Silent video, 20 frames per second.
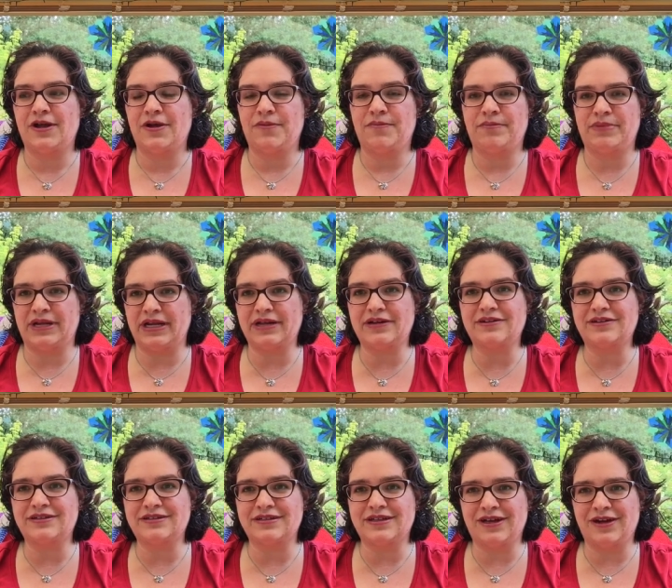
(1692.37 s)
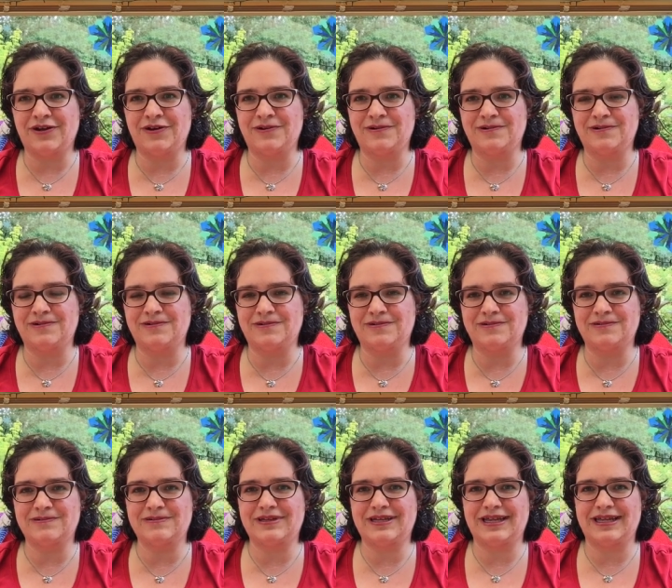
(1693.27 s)
but I couldn't go
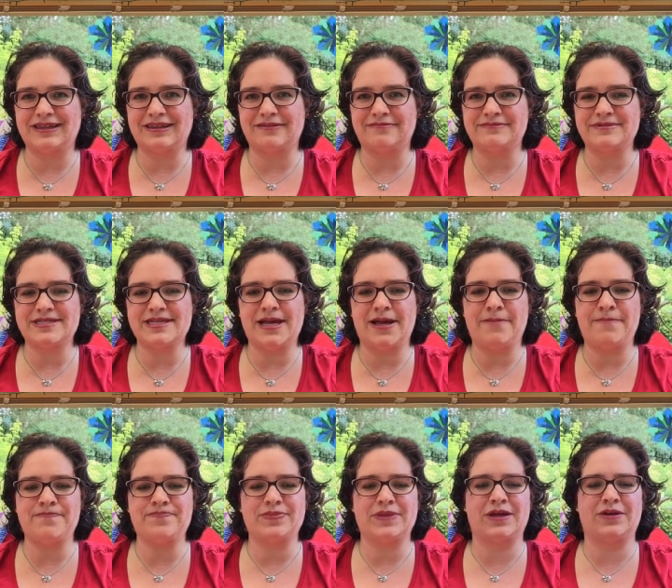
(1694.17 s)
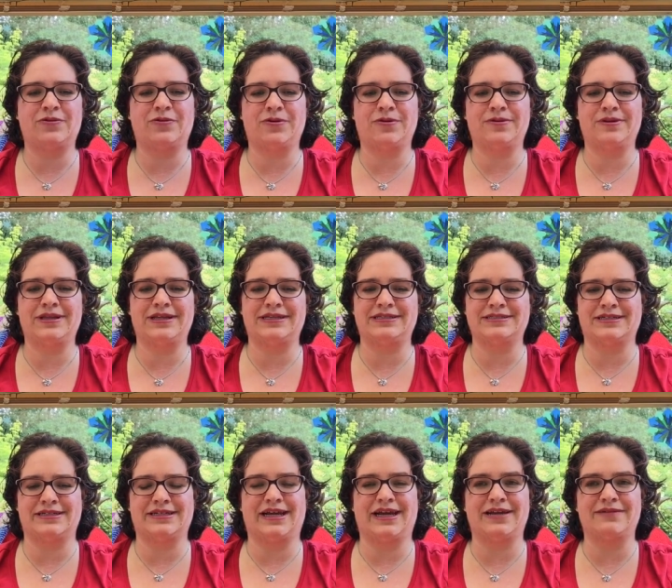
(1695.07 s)
get them some, and ordering things
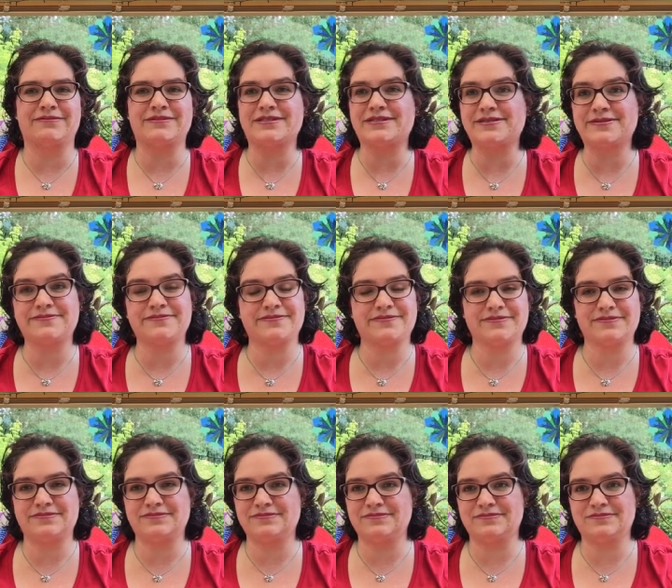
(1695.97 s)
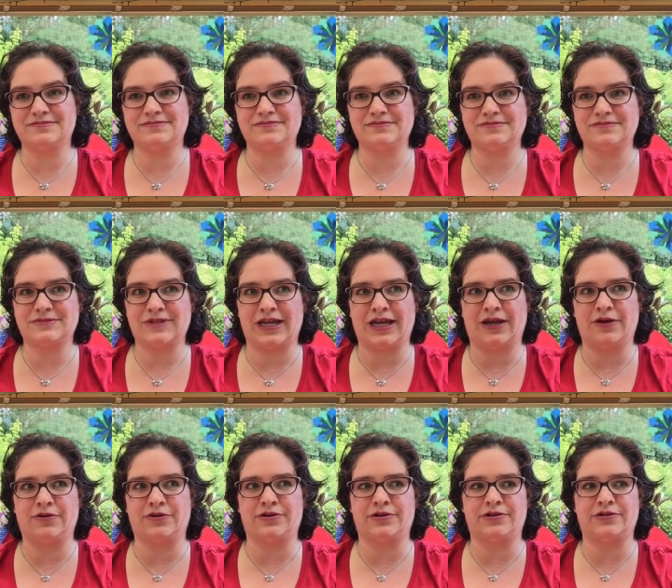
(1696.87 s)
online was, like I
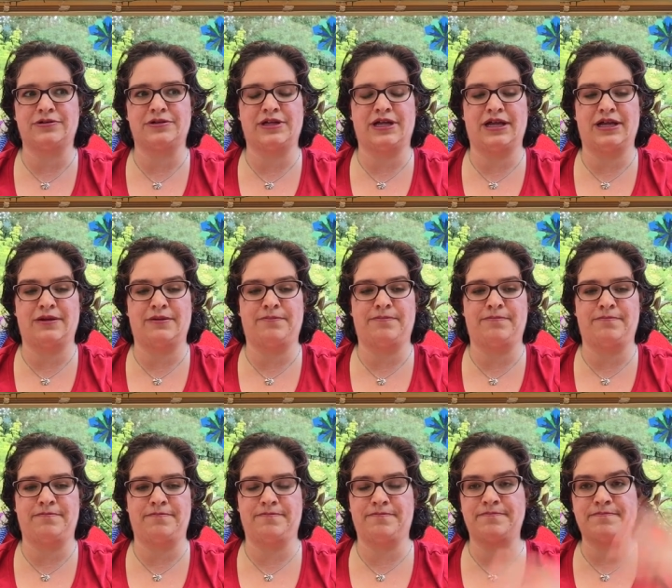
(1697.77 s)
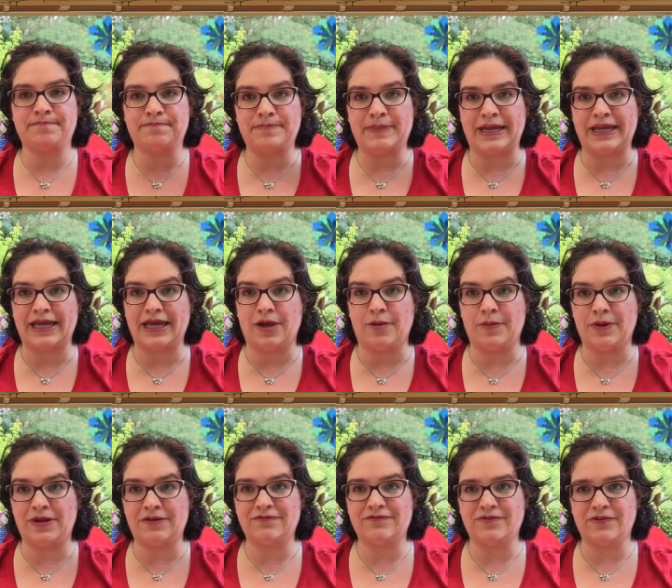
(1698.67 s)
ordered a bike
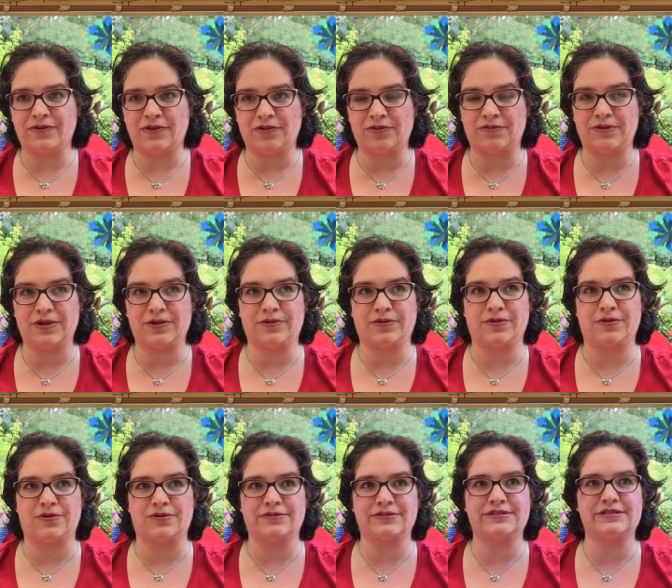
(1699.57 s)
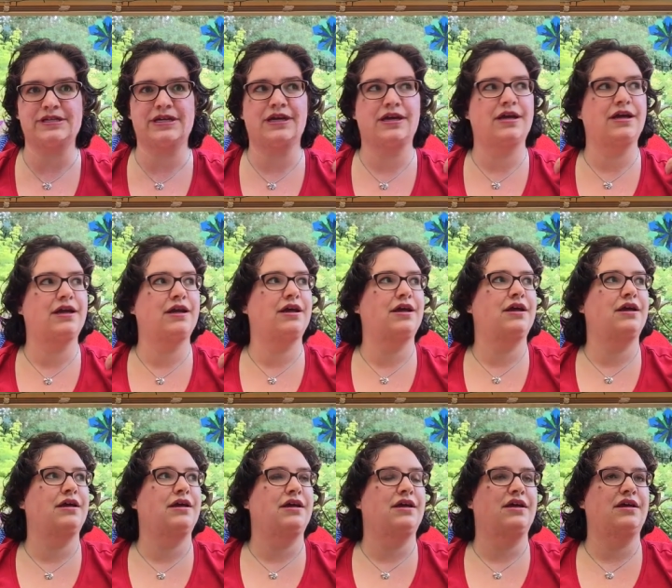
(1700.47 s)
helmet for the 3-year-old
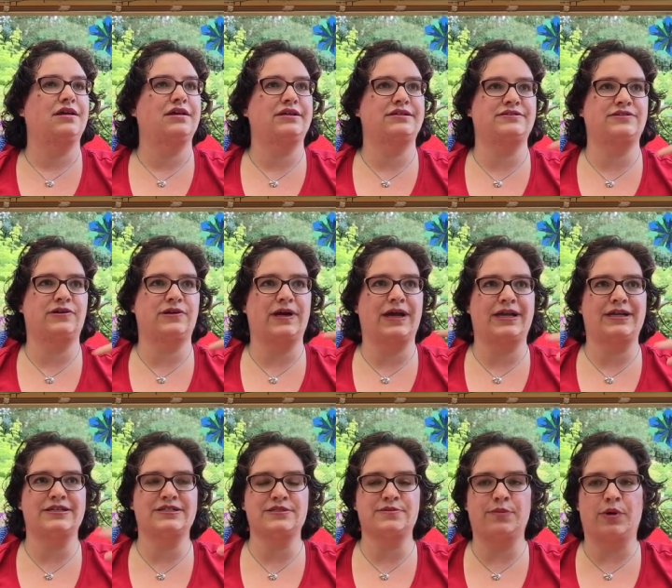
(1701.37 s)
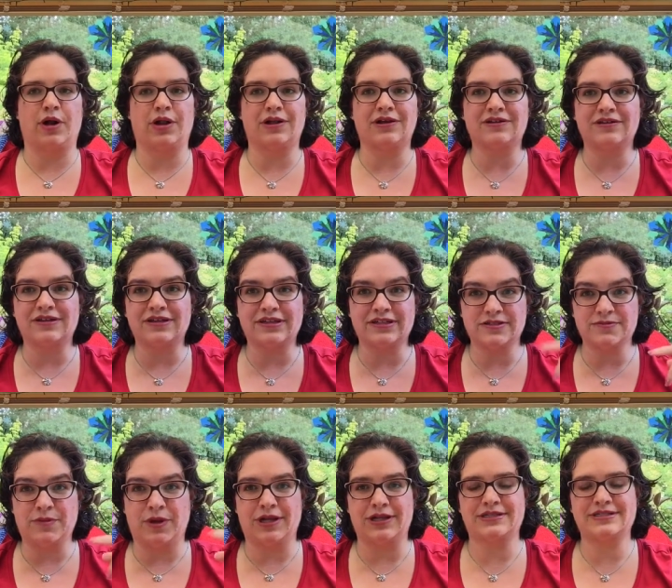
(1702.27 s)
because her head is smaller than the
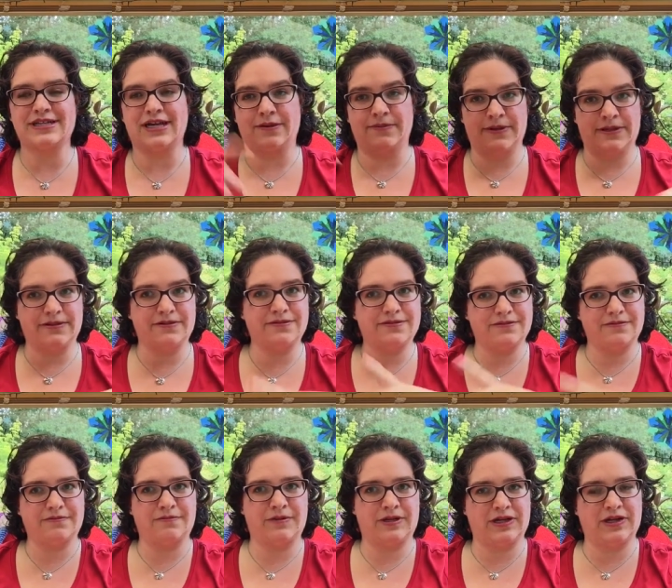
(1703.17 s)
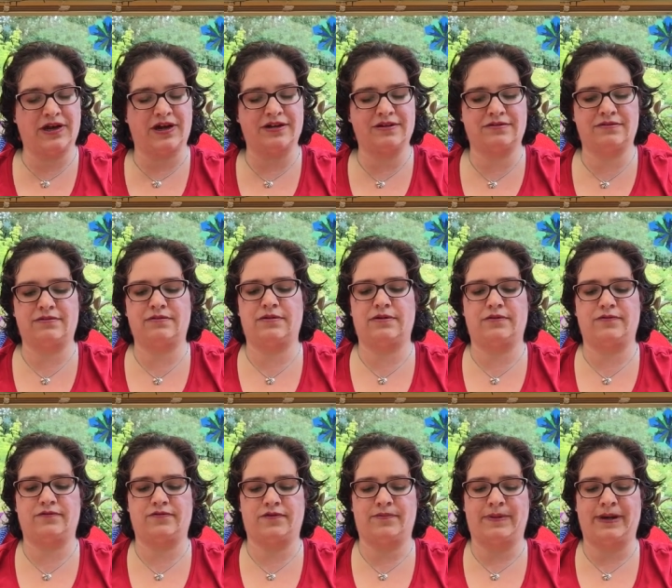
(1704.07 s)
smallest helmet we've gotten
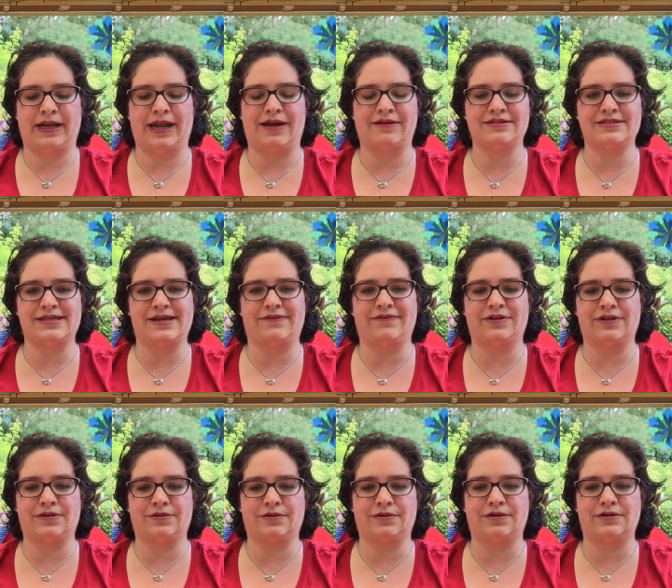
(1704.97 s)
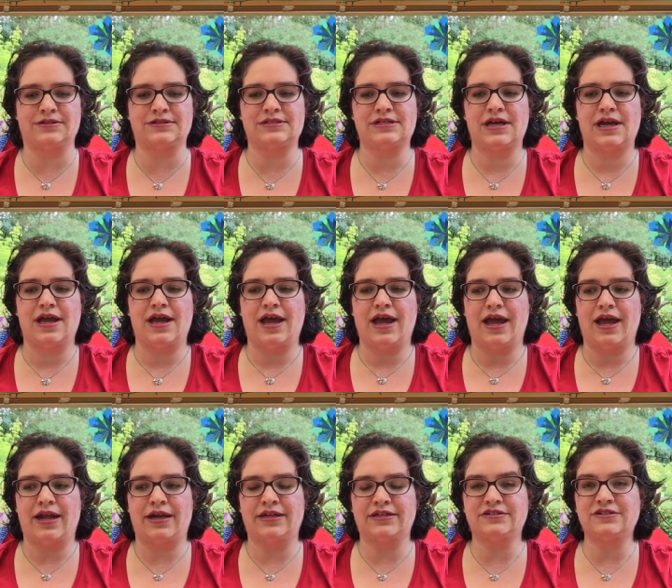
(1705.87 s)
for my now 7-year-old,
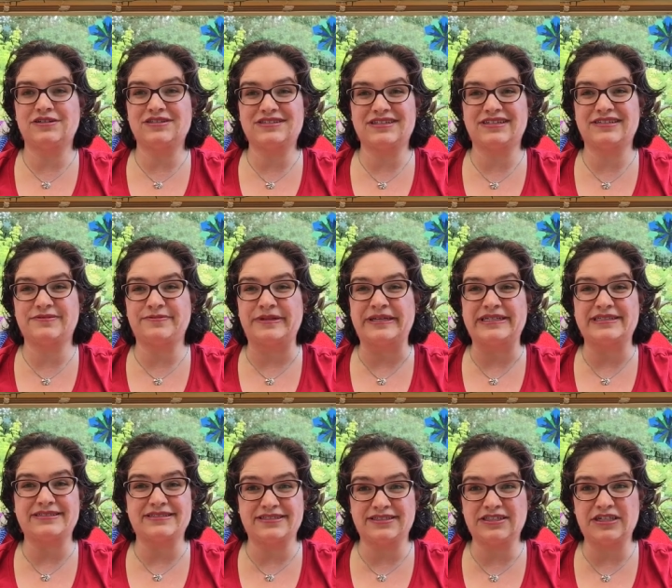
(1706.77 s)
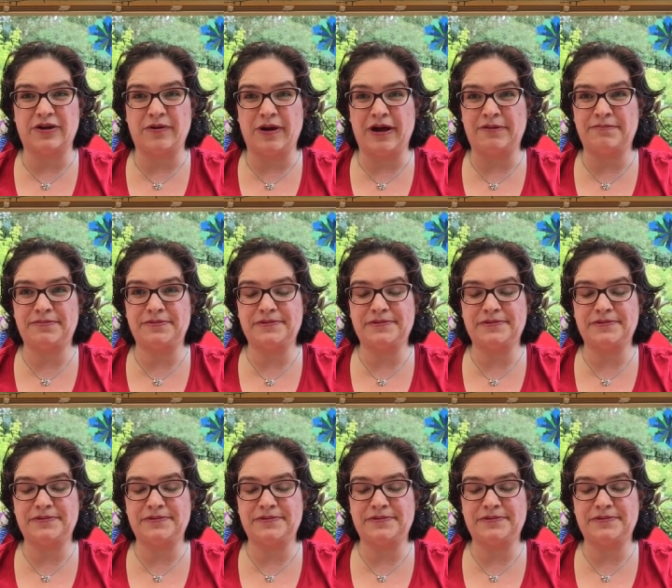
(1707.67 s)
and it took 6 weeks to show up.